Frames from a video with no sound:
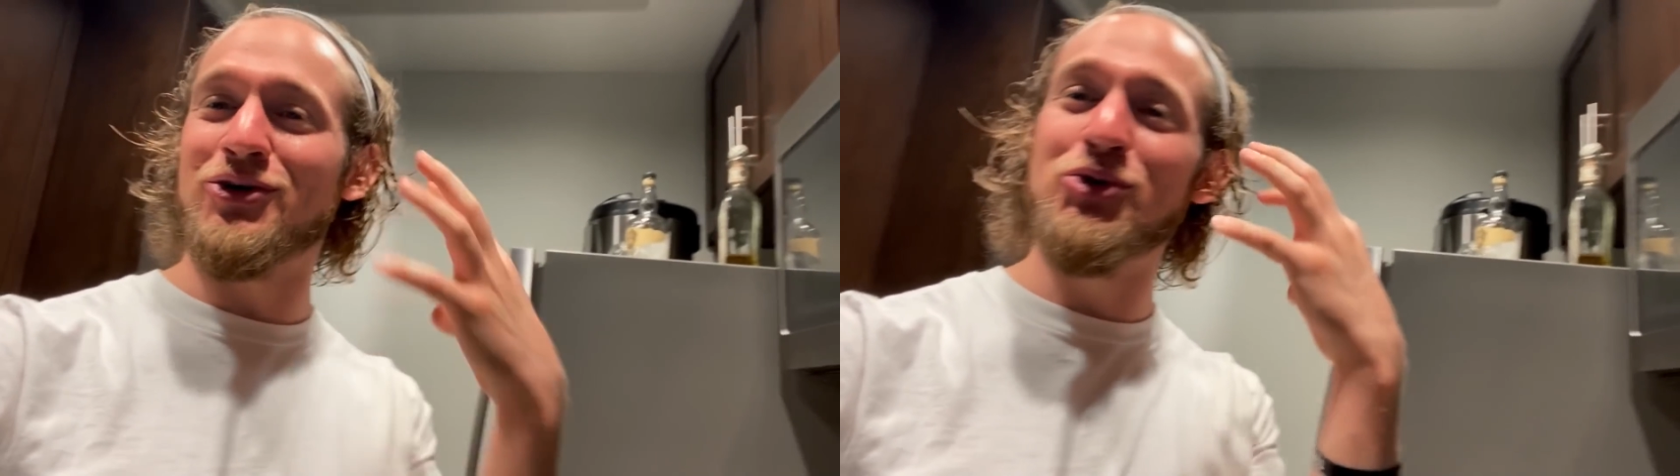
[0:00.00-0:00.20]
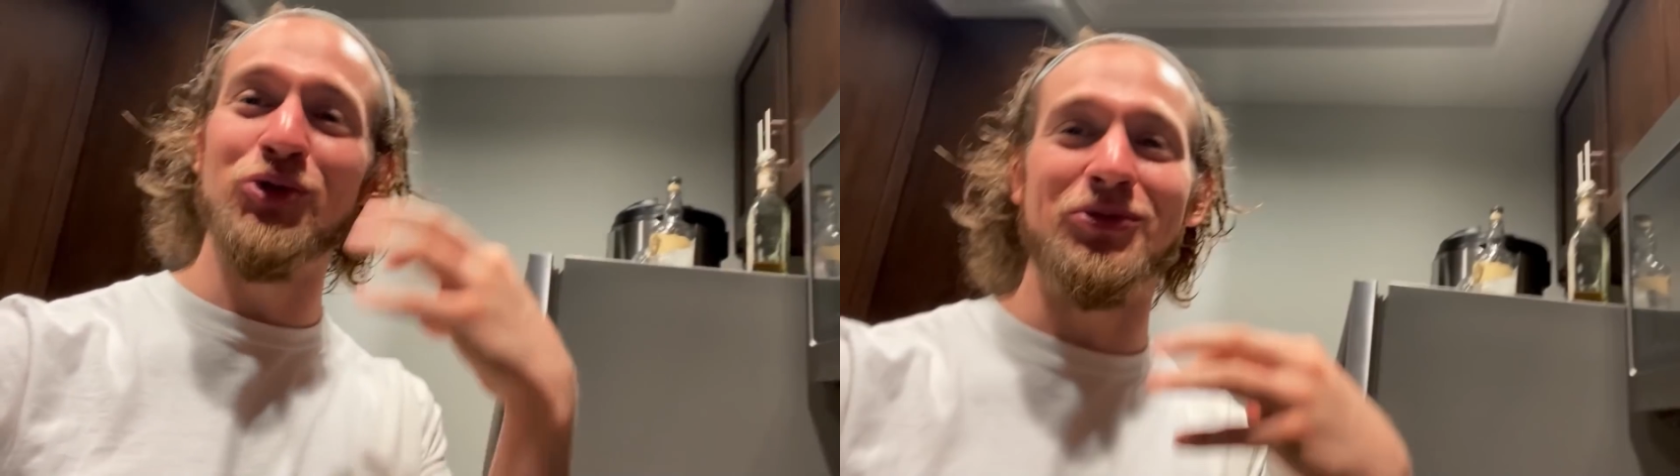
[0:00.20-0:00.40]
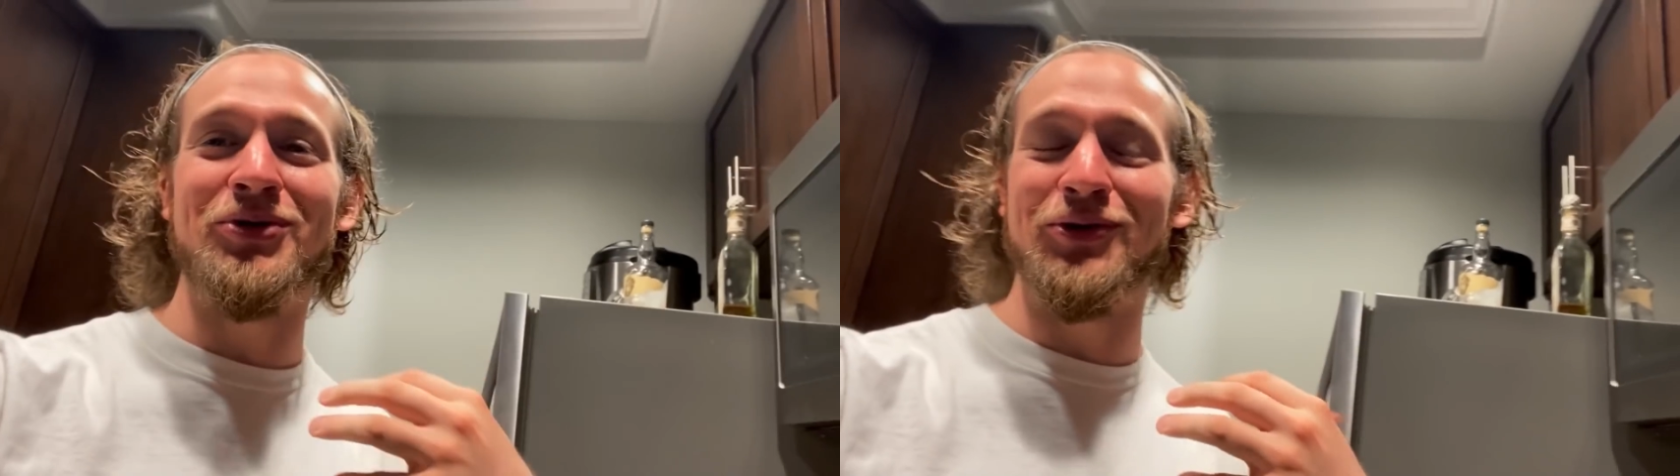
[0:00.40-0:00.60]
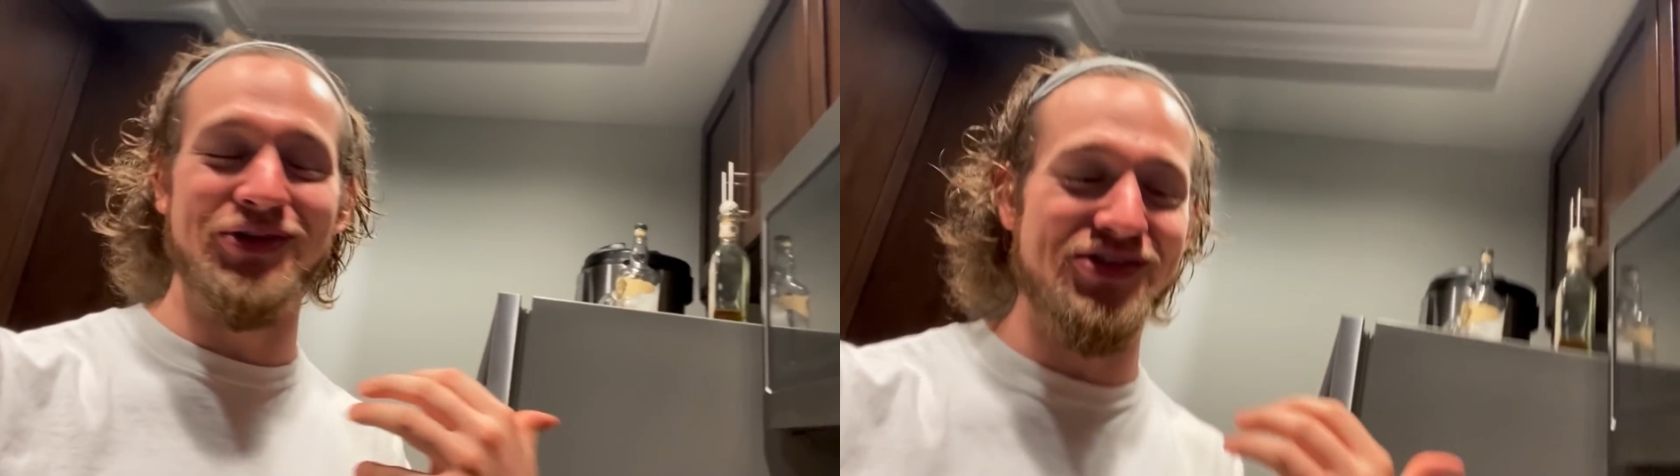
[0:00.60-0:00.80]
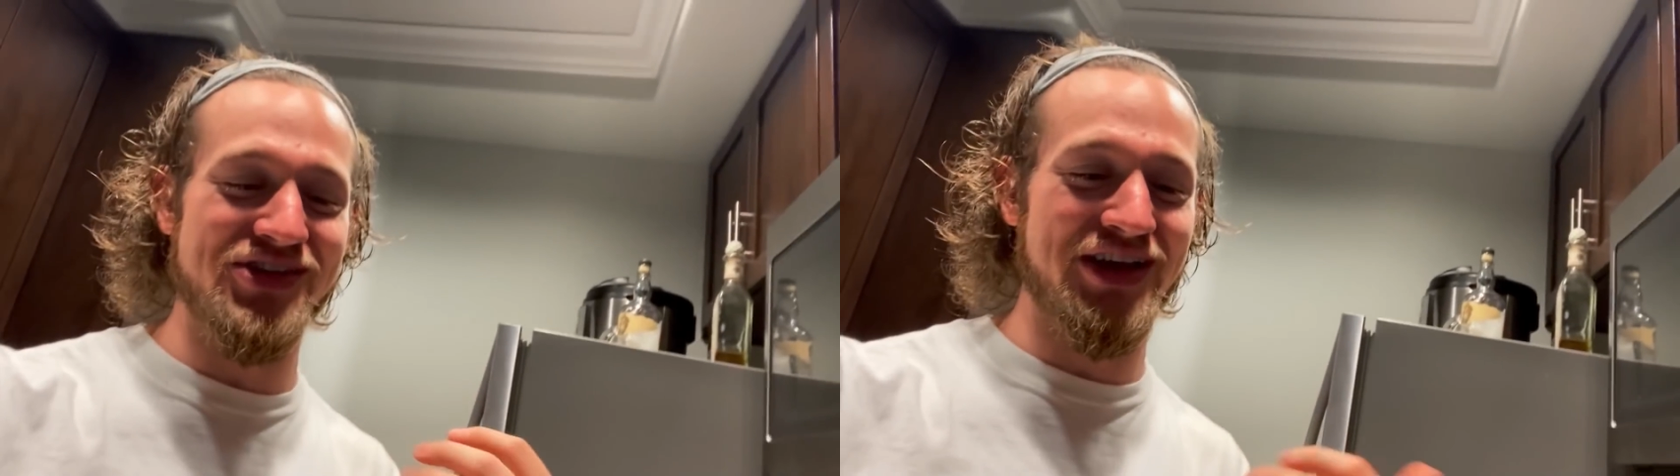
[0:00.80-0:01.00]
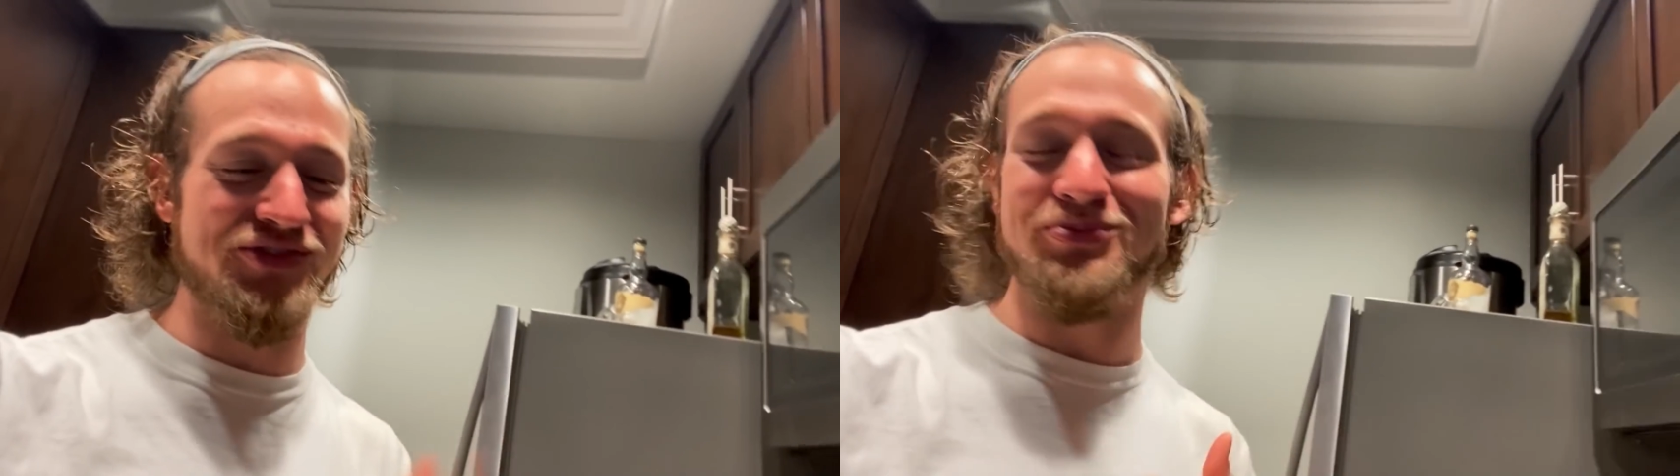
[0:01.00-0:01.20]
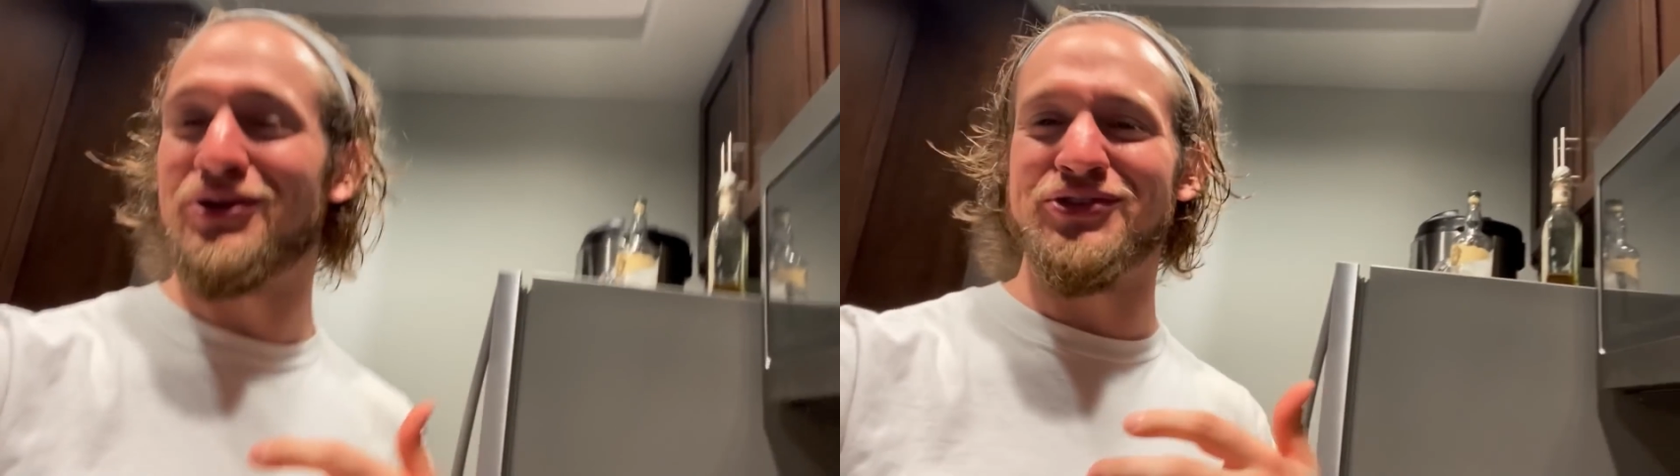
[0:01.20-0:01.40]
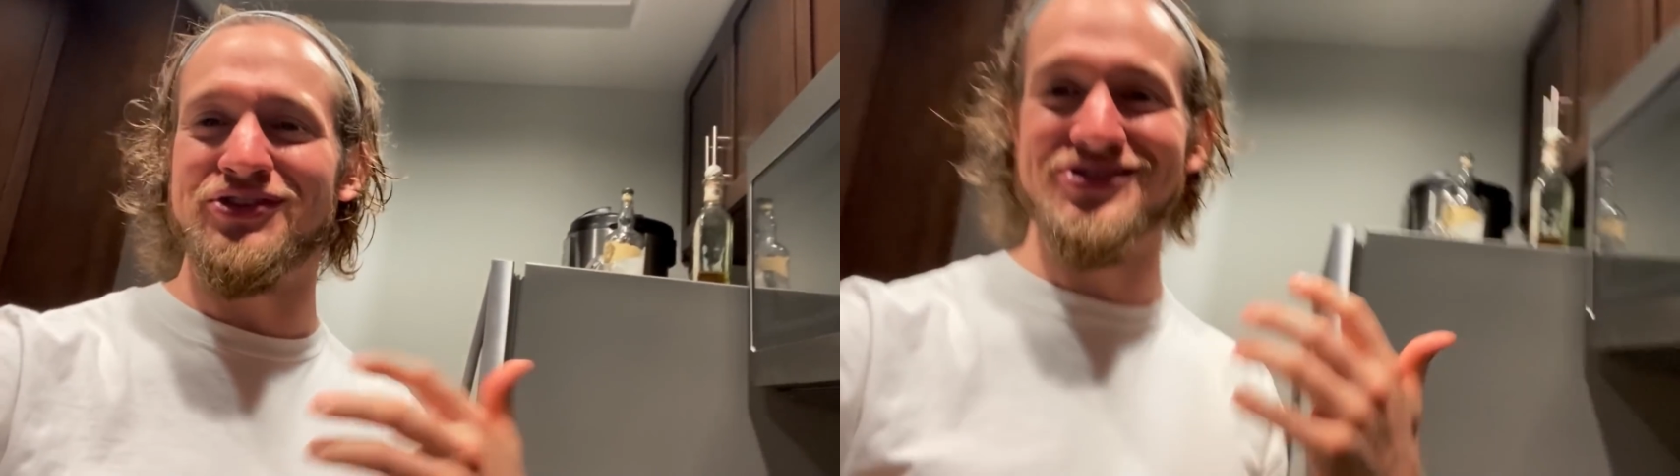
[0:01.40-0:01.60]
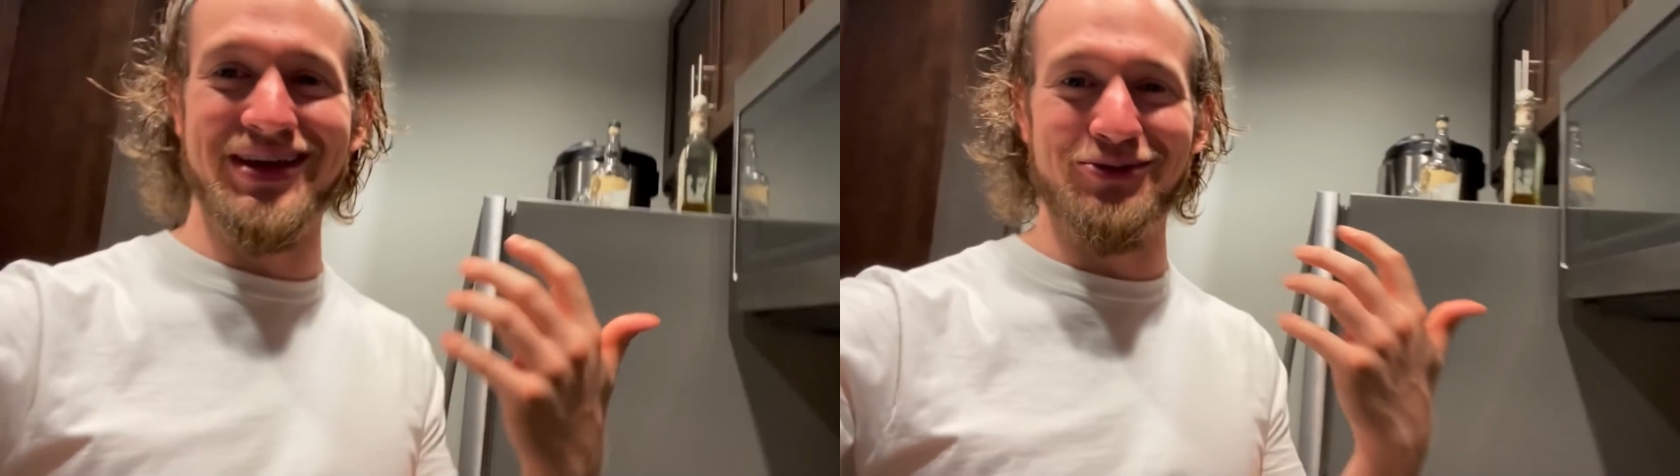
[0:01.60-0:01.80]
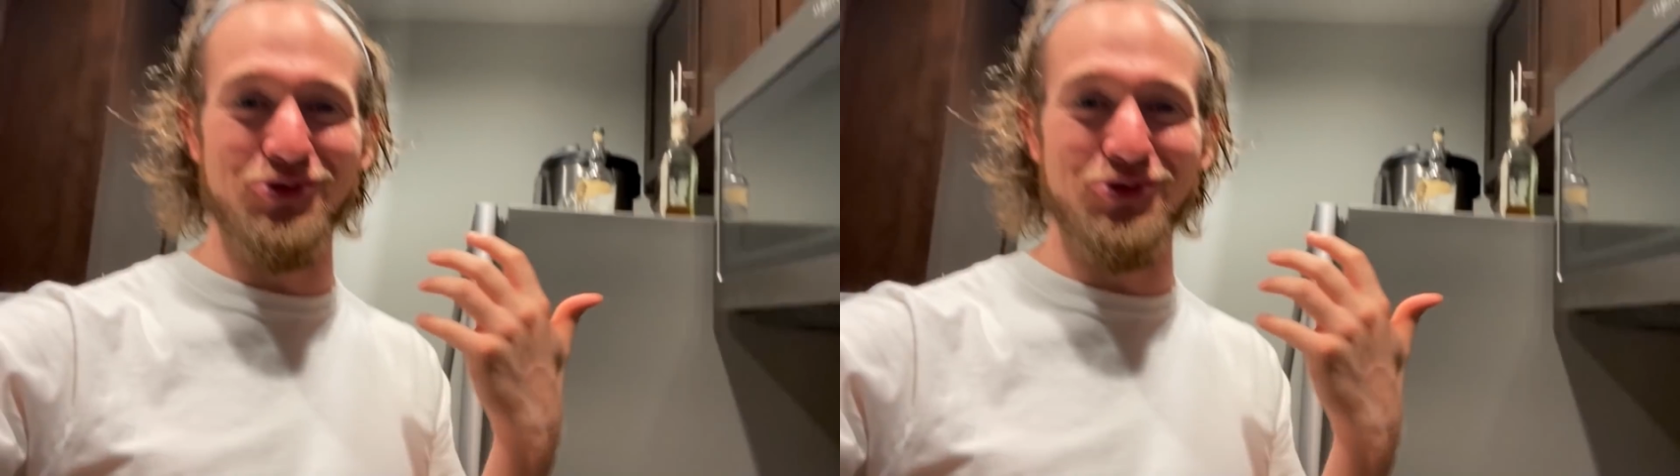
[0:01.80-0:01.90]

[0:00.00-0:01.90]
protein shake as opposed to just like